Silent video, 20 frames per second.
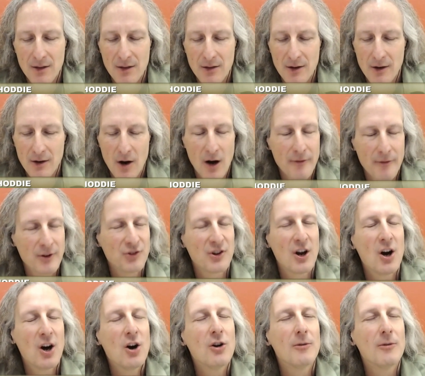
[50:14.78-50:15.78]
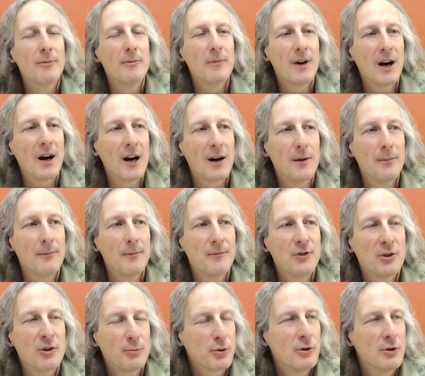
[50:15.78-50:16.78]
their office at home um,
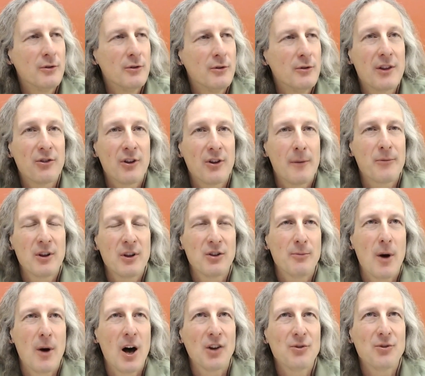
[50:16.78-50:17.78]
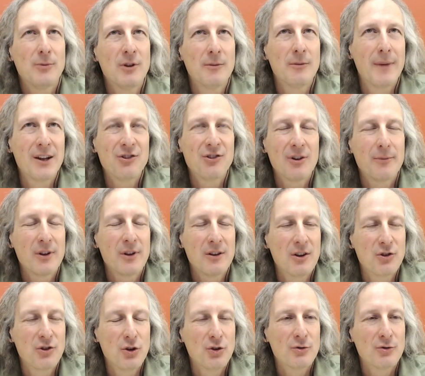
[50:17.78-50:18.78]
to prove that something's possible and make something
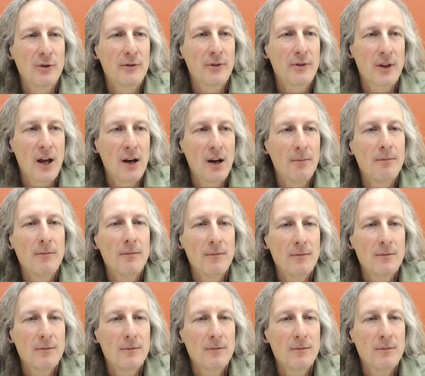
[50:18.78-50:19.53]
that's useful for them.